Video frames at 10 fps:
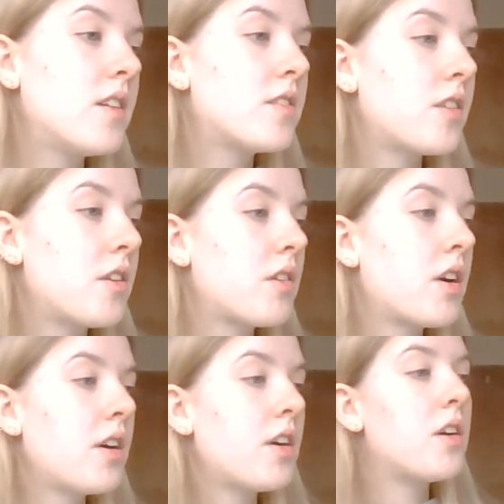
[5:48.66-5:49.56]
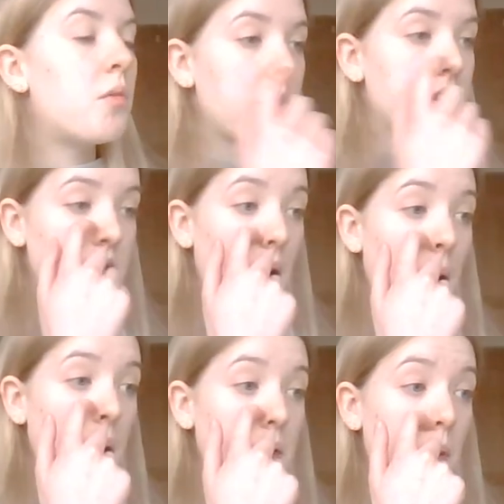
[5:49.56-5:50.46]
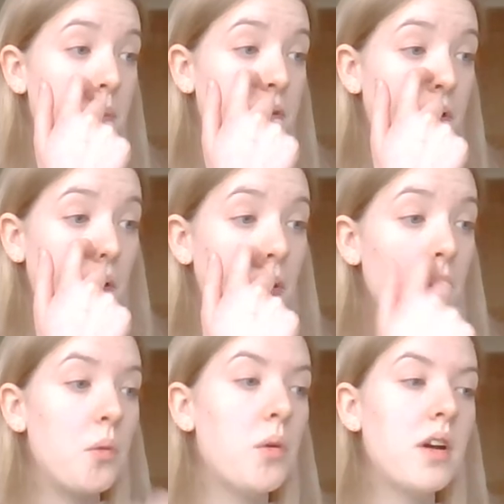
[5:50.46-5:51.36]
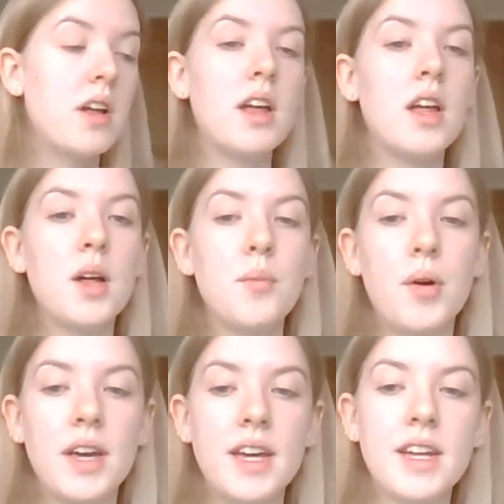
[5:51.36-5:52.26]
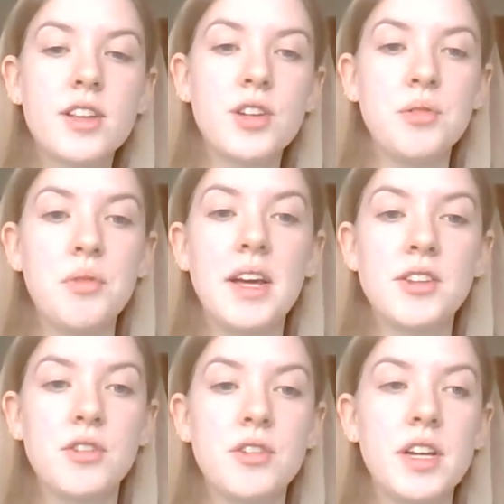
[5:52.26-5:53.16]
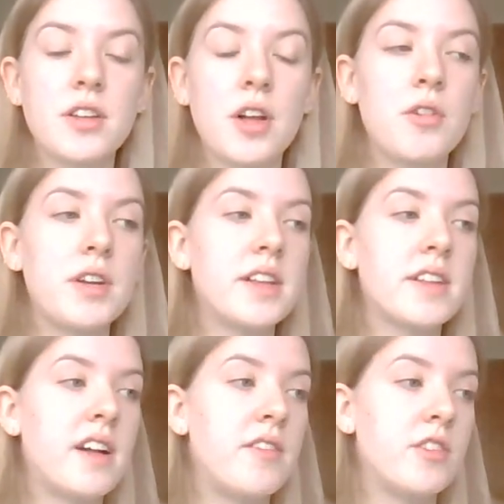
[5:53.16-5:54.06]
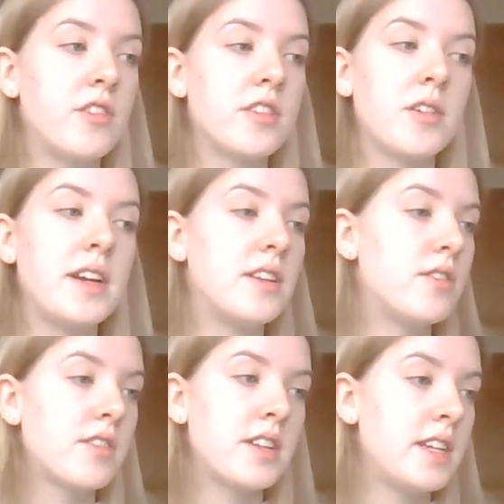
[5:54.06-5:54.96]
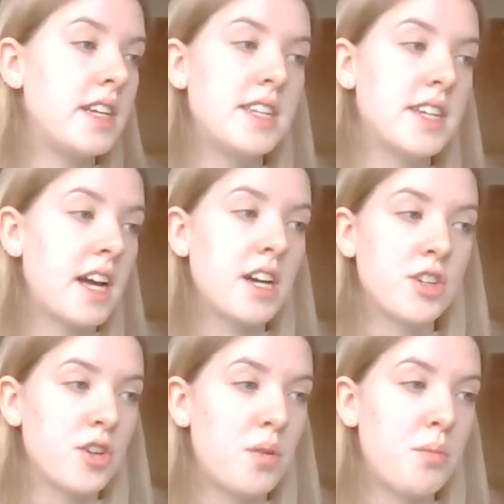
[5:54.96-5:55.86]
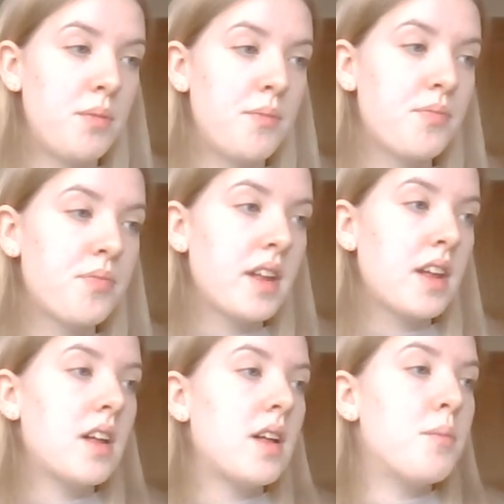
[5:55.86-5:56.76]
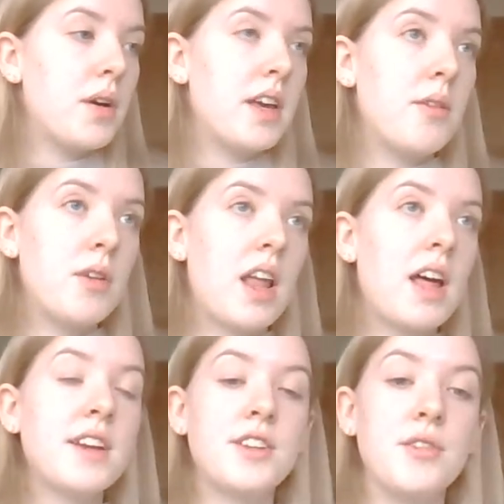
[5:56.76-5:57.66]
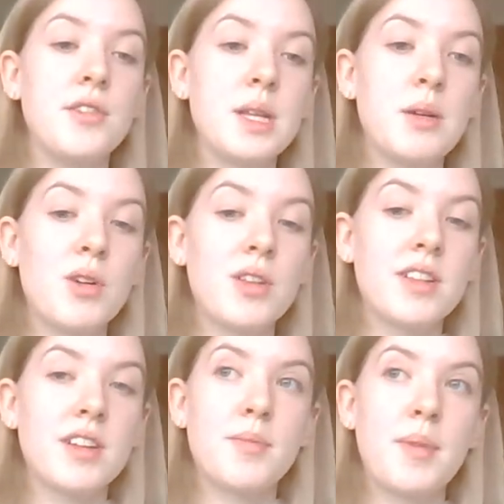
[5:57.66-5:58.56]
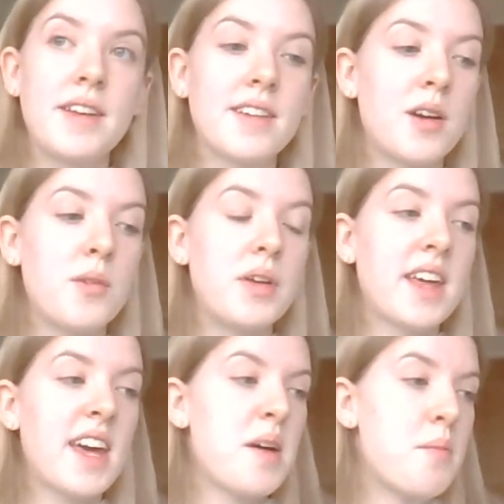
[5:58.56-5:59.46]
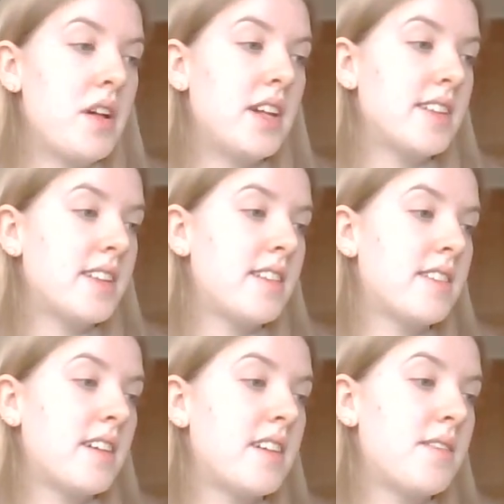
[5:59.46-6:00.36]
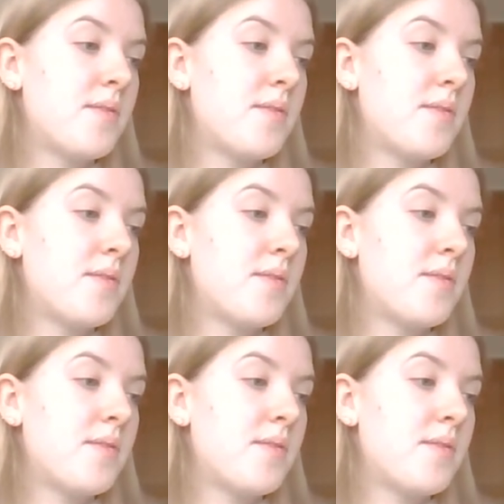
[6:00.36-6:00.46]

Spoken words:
So Kurt wants to get a job too, but he's too little. He's only 7, so he doesn't need to get a job. But he would like to because he wants to spend time with Kim, his sister.